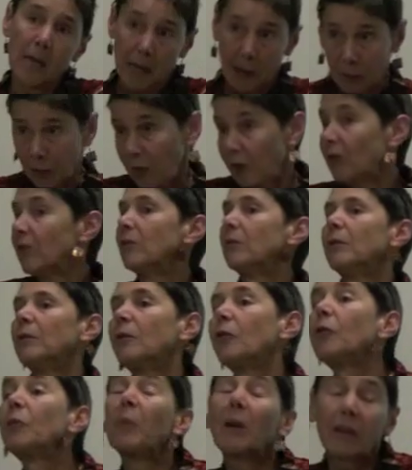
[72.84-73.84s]
And we'll
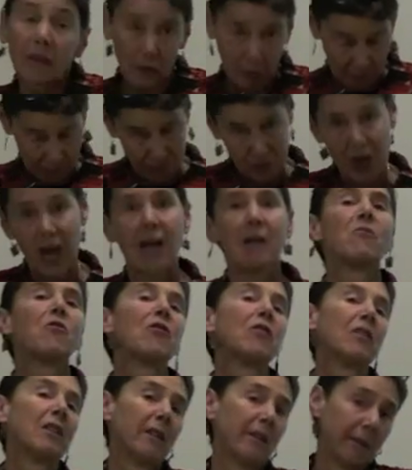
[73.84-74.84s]
spend some time
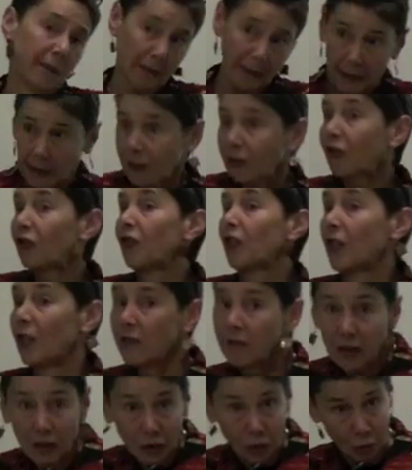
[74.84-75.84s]
with each
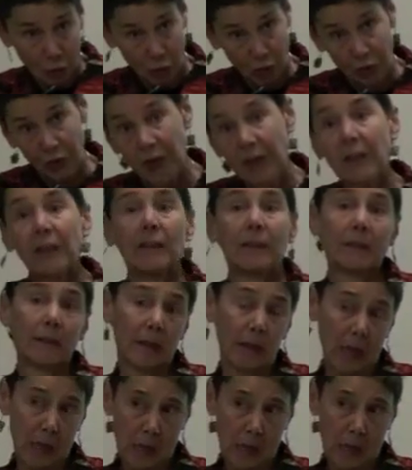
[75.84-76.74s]
individual things.